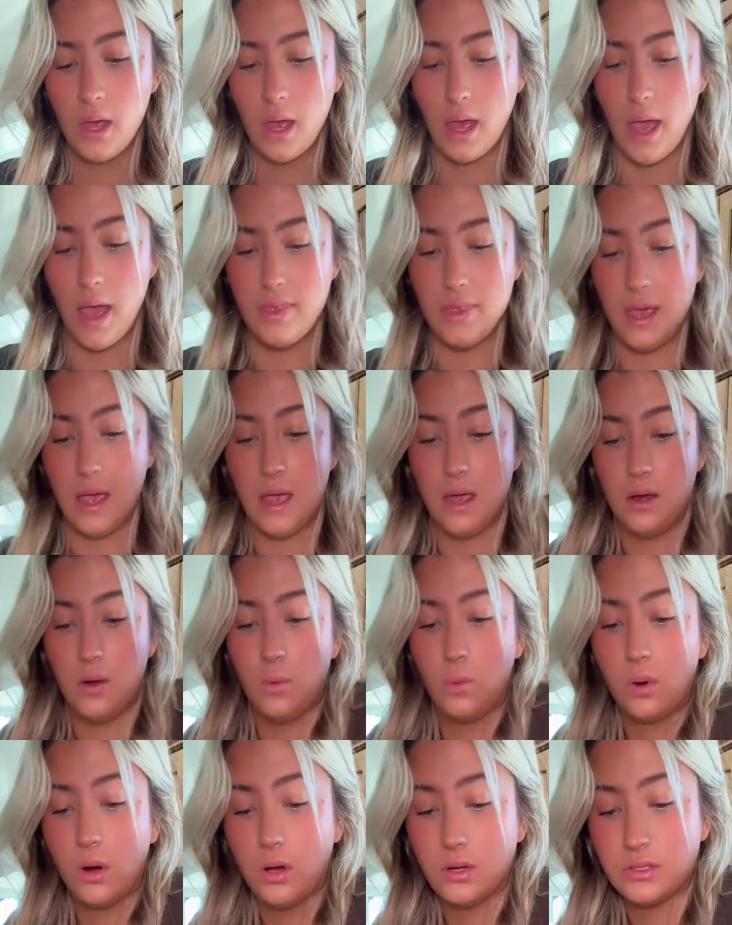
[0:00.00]
And then
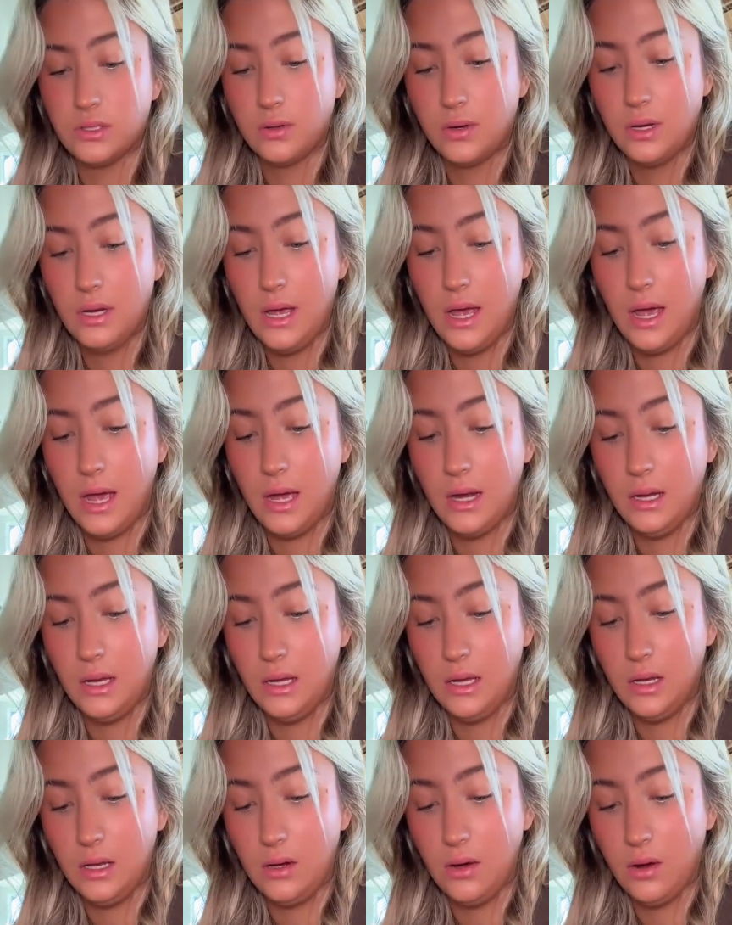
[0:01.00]
we're also gonna add
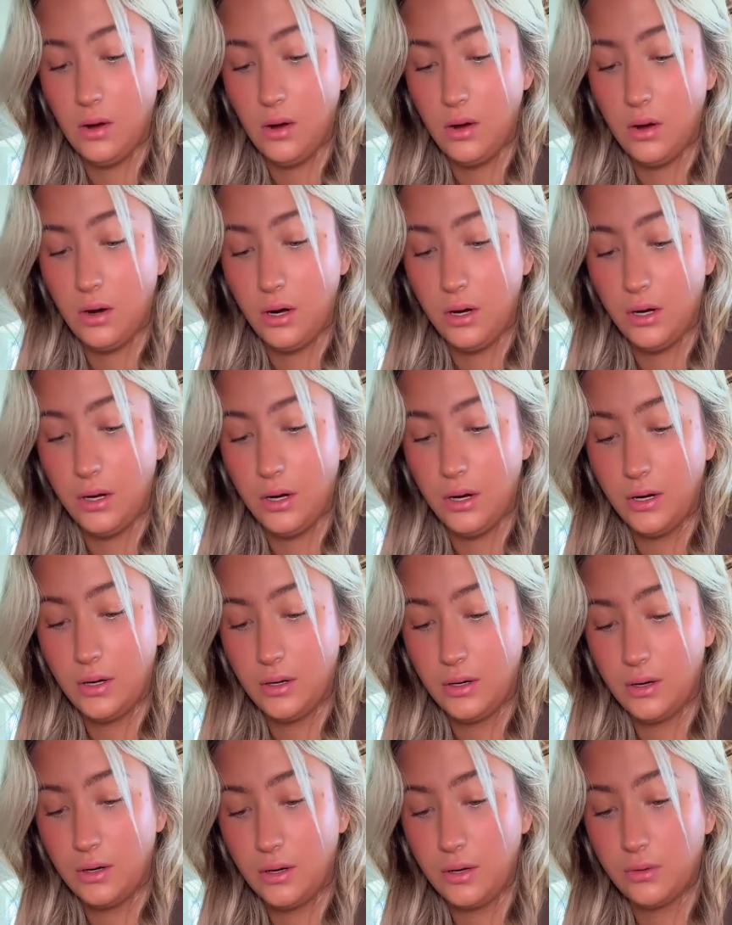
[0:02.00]
in our
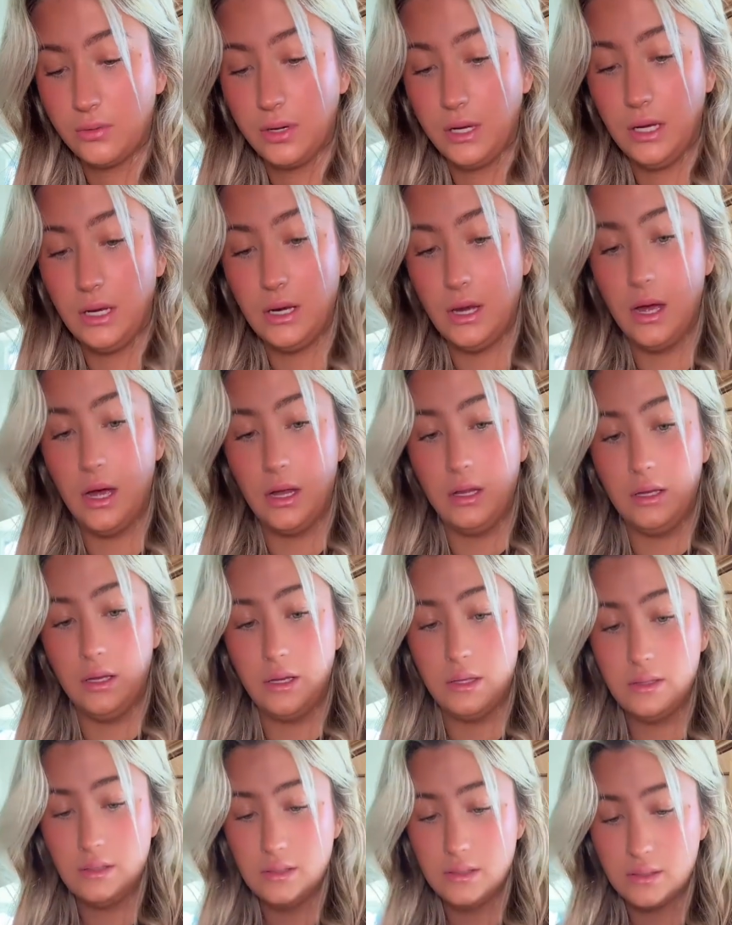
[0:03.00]
green
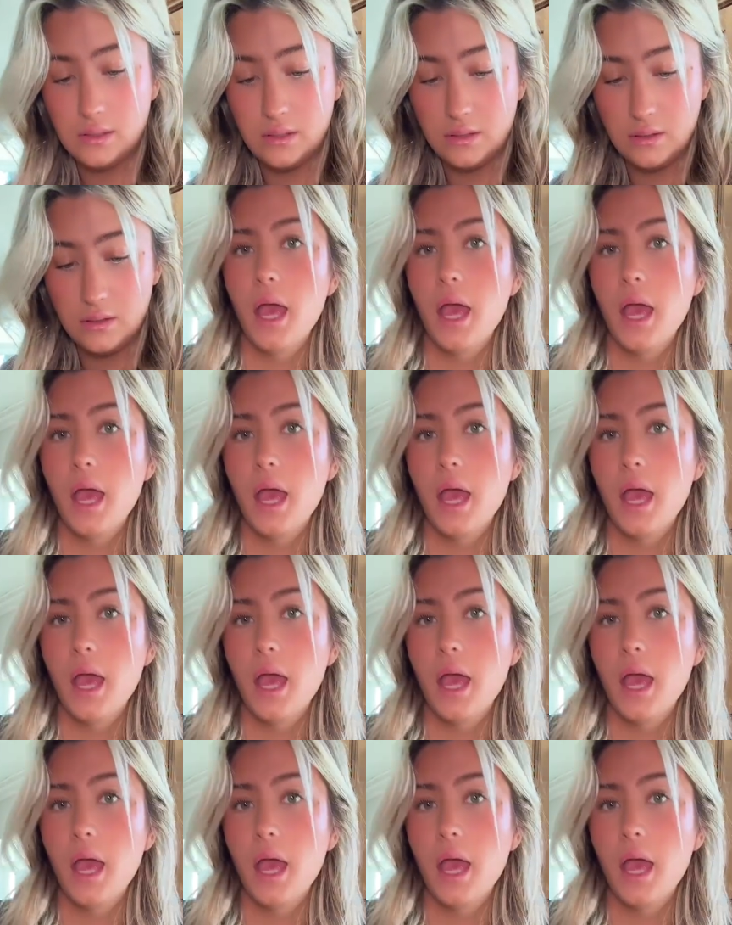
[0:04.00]
onions.